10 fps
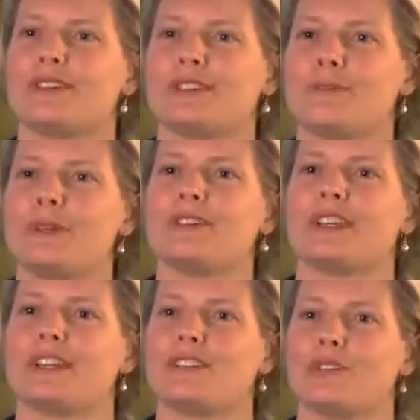the
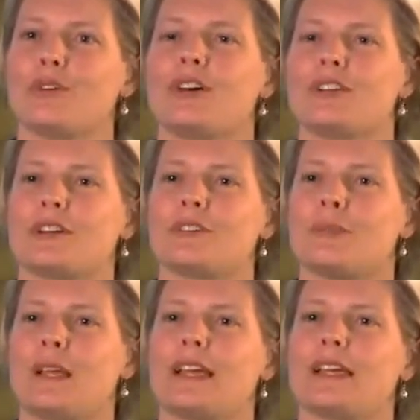music and saw herself
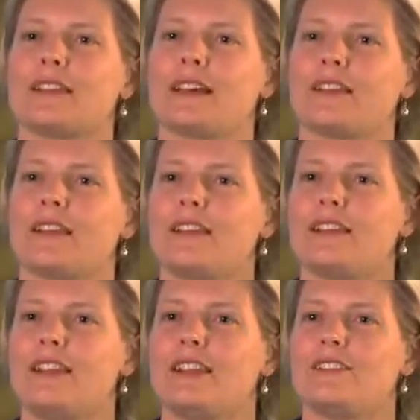playing it down there, and
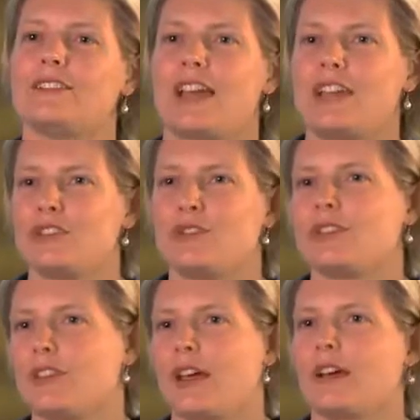it takes you
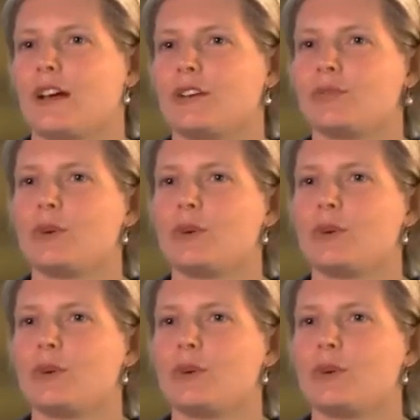into that kind of